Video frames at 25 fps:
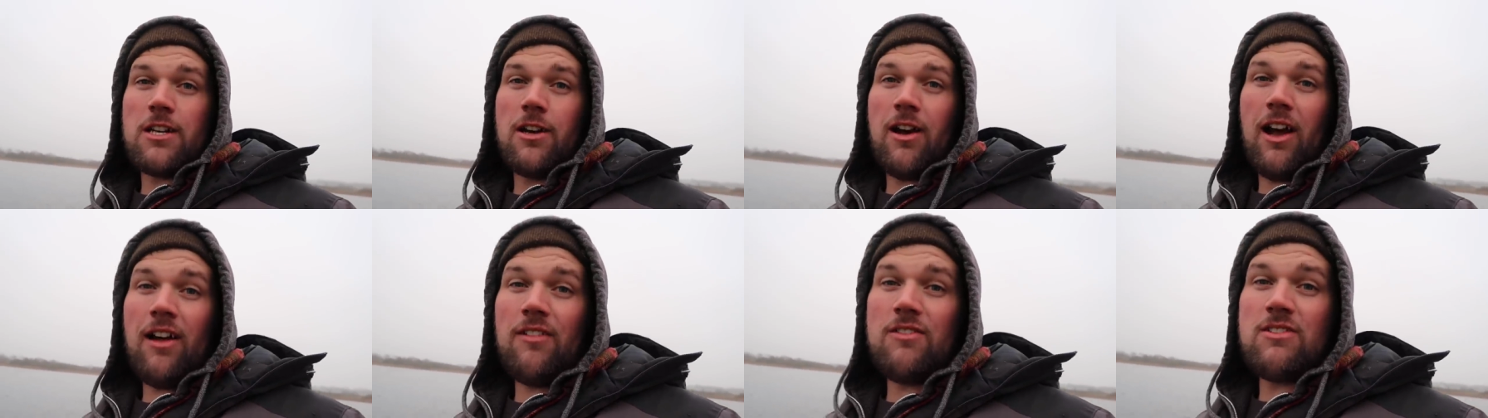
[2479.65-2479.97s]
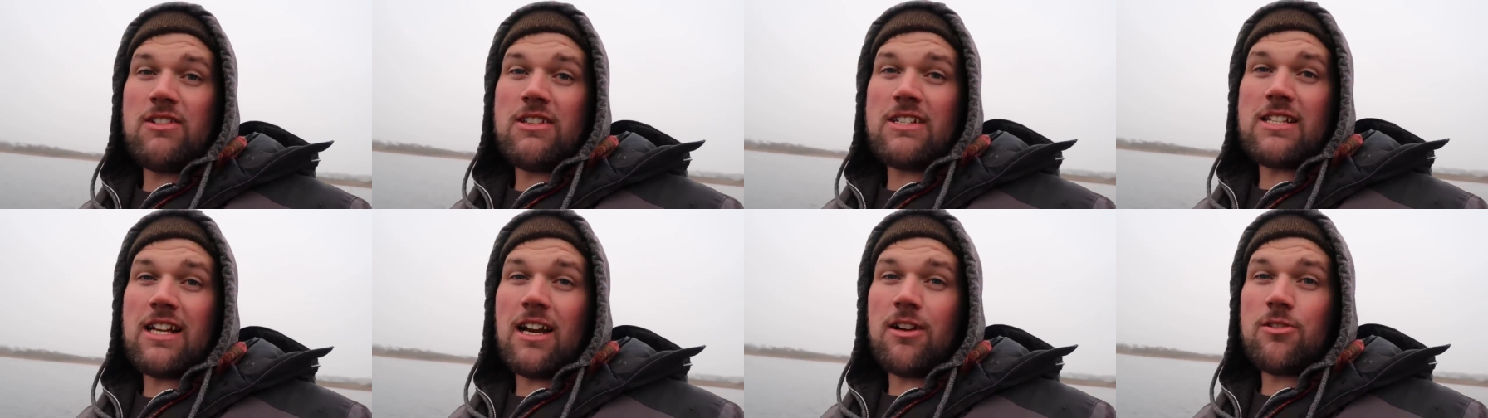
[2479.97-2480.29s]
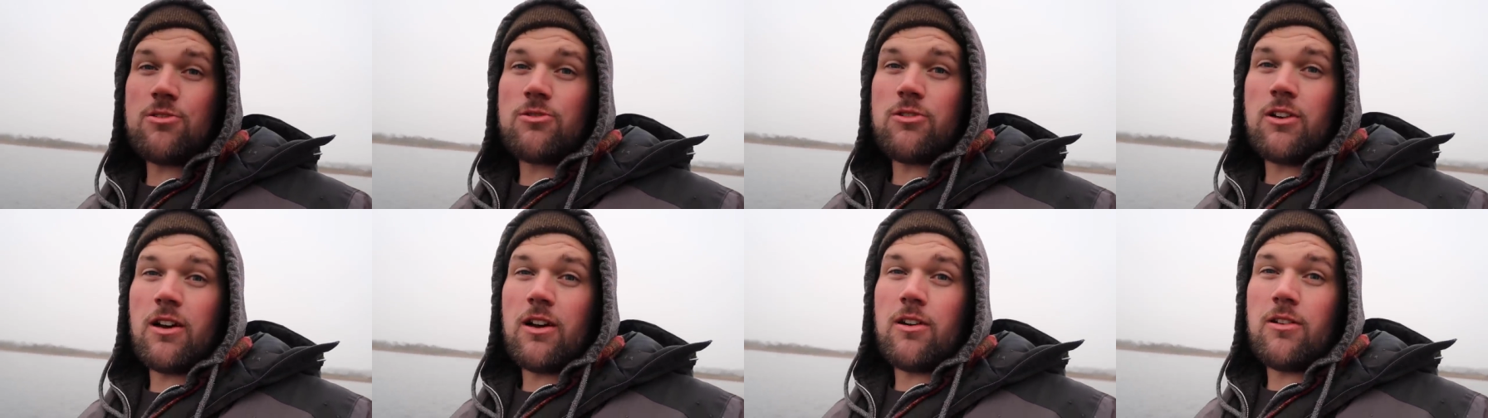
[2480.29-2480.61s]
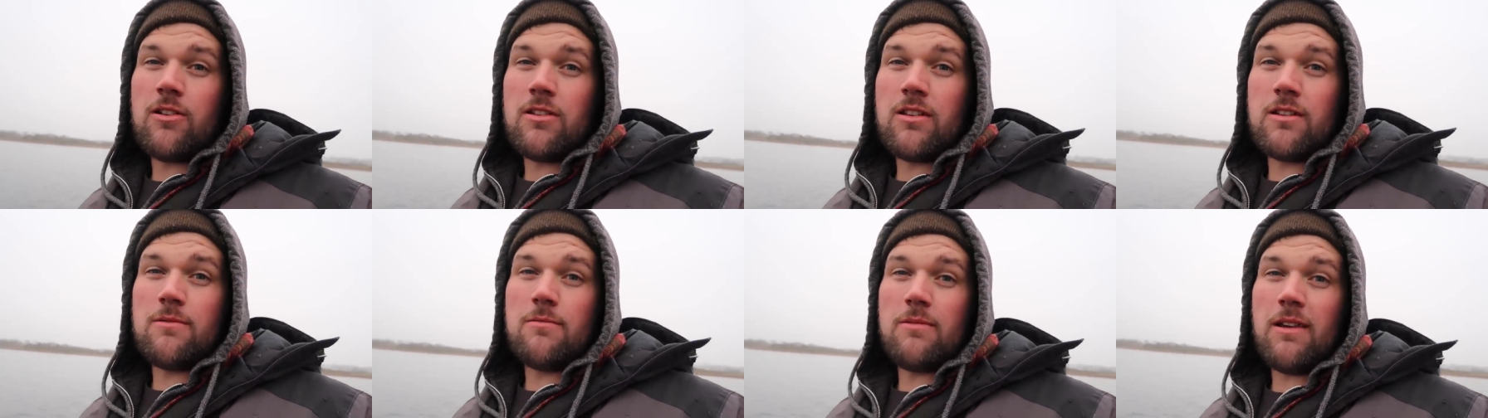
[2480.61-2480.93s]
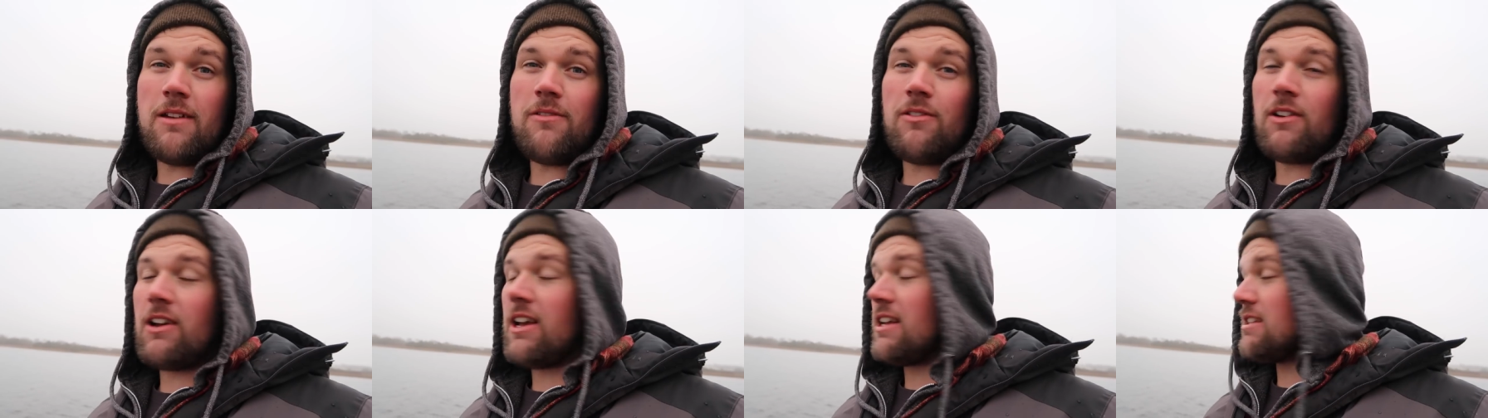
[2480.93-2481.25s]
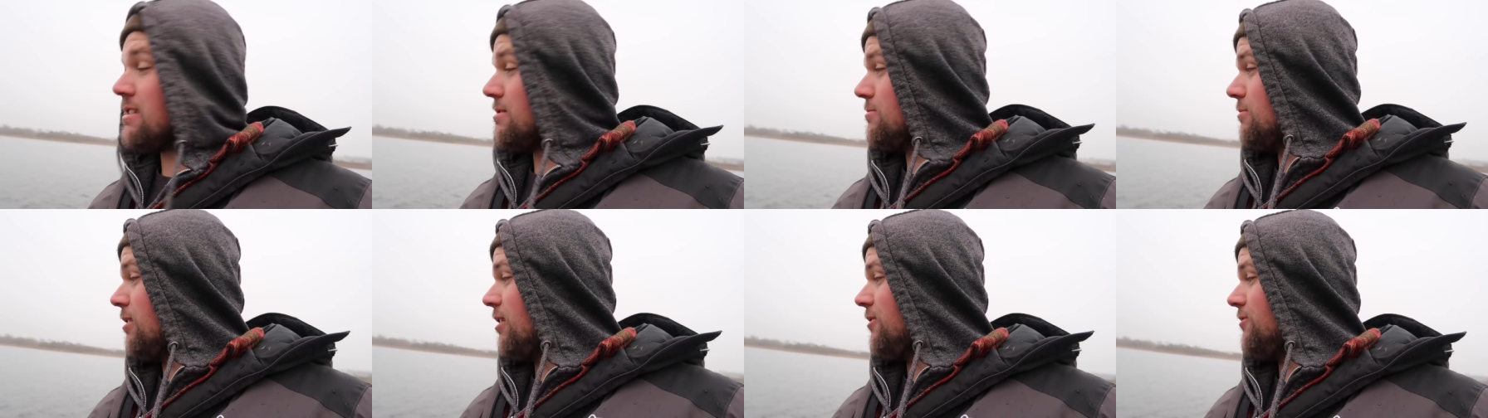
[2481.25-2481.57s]
So after this outro, if I
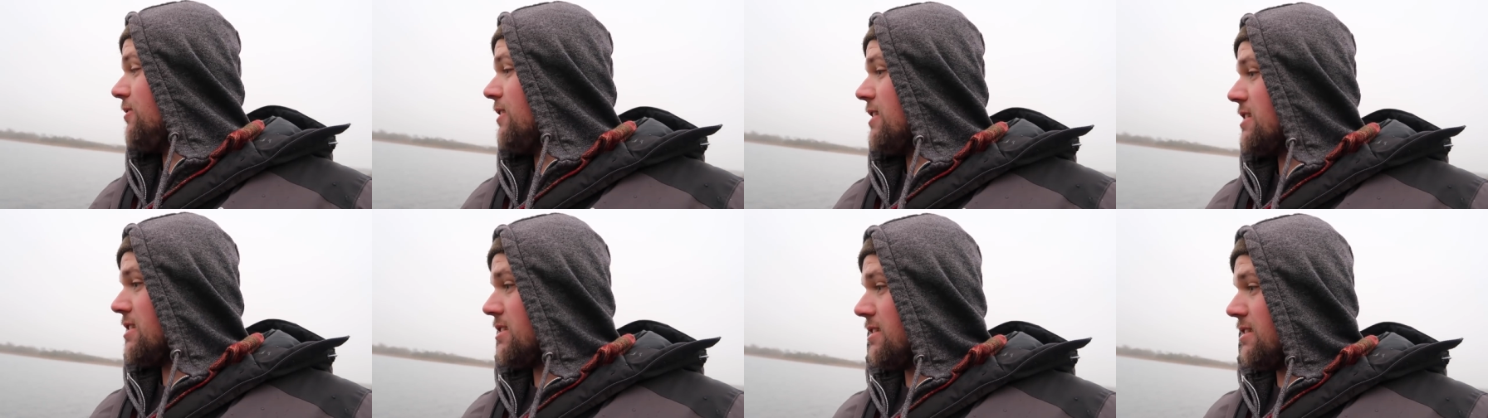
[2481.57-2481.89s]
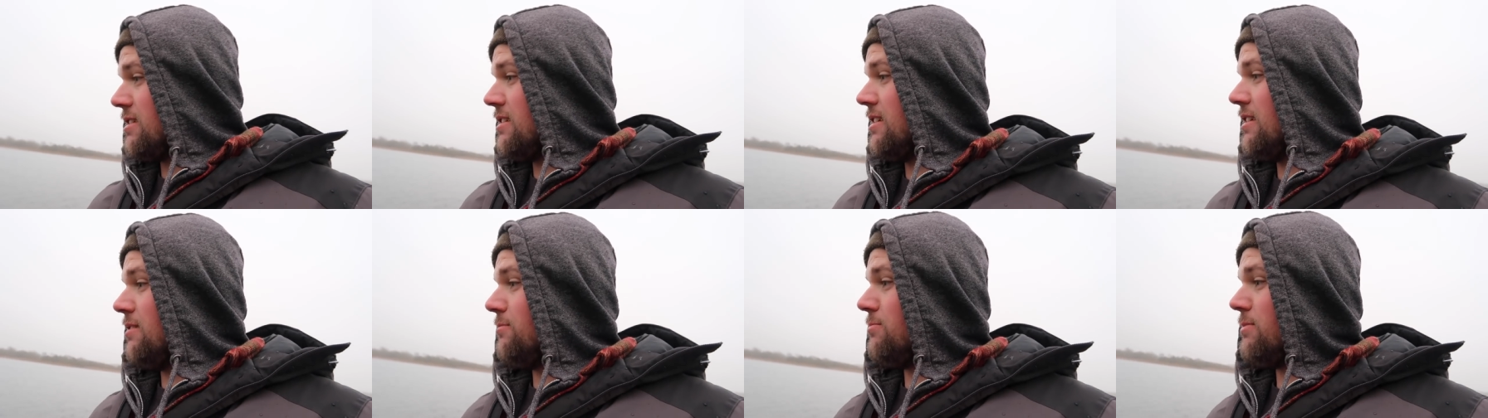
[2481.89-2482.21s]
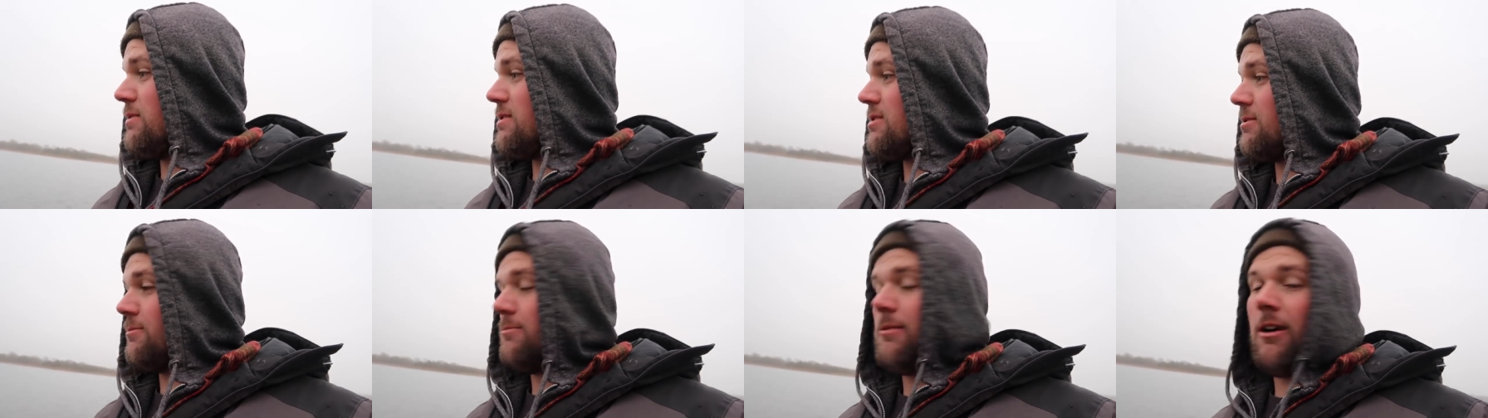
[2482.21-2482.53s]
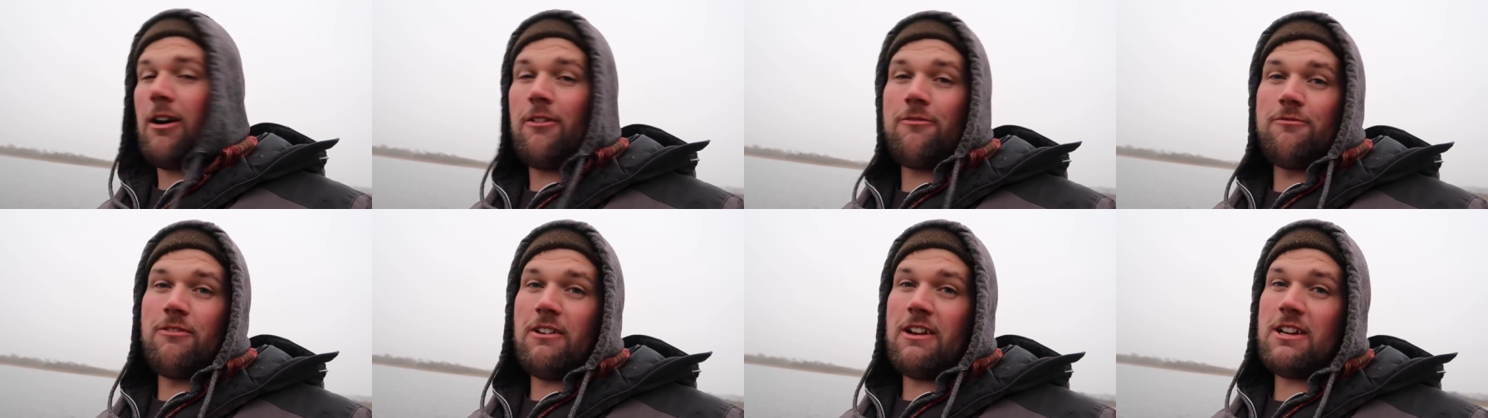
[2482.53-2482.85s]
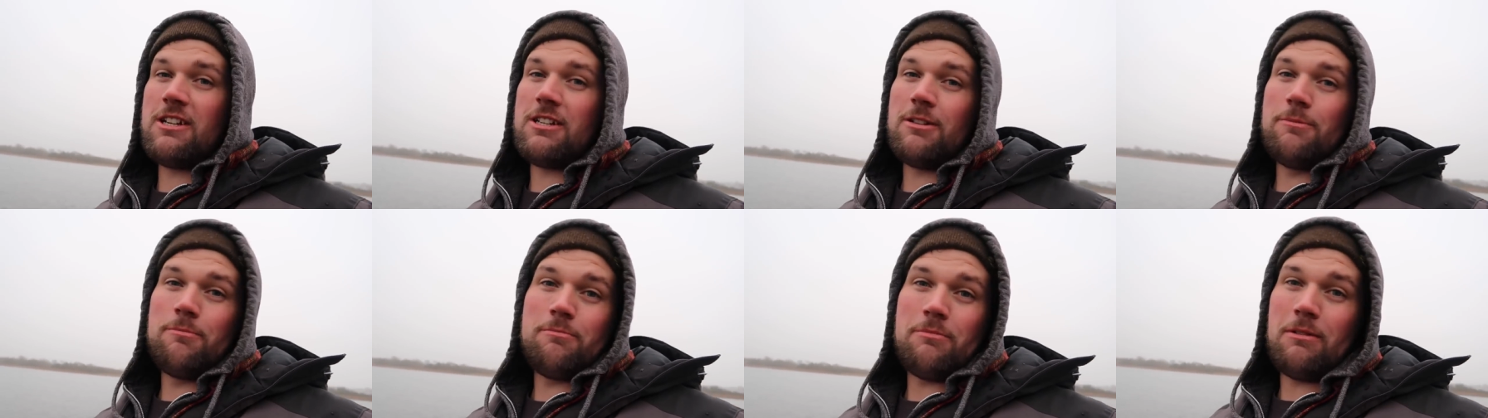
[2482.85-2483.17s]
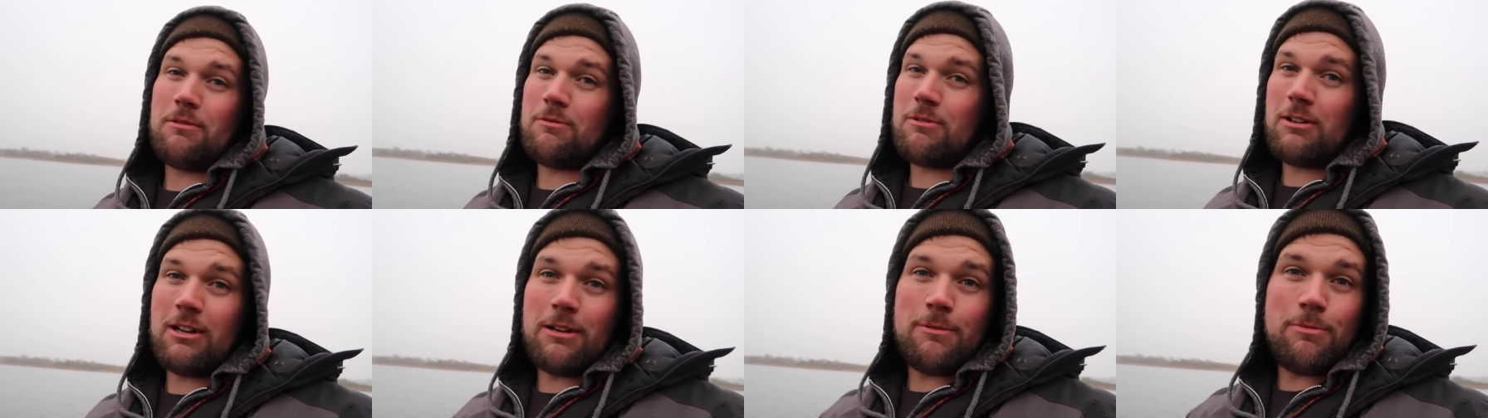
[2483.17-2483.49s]
get some more fish, there'll be some more fish. I'm,
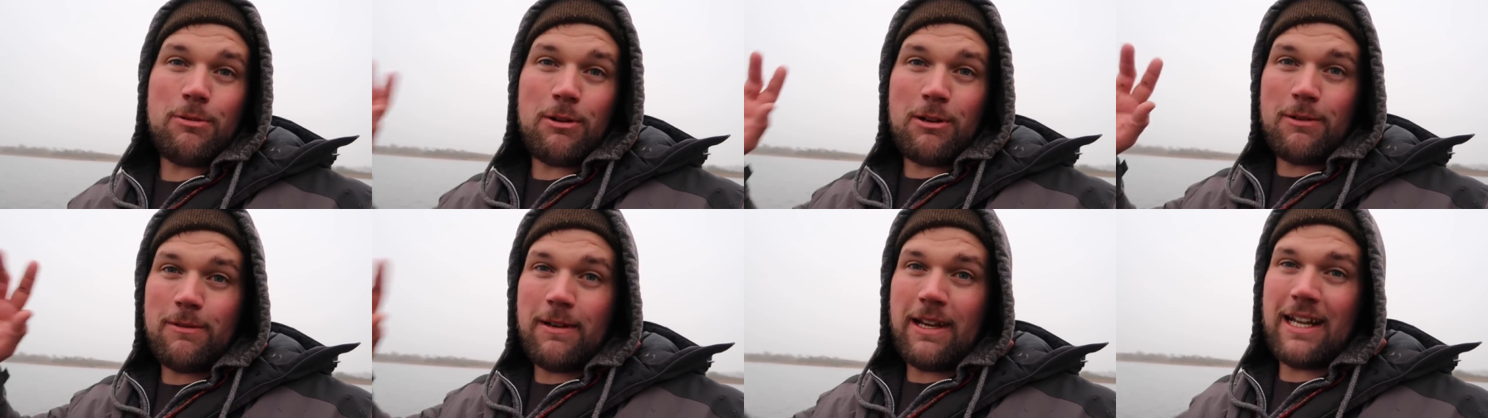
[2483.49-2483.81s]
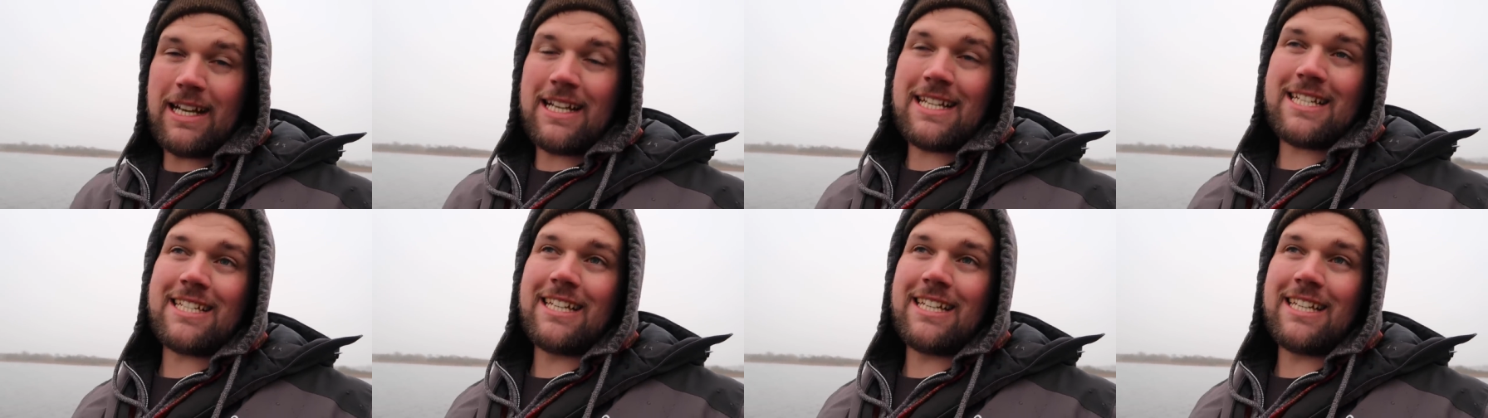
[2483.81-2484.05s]
I'm going to put them in.